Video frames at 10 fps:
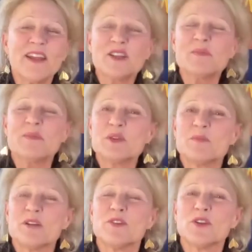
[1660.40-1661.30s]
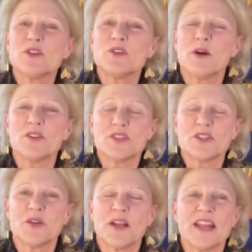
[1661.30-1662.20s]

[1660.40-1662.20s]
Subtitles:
my husband's a bit of a goofball too.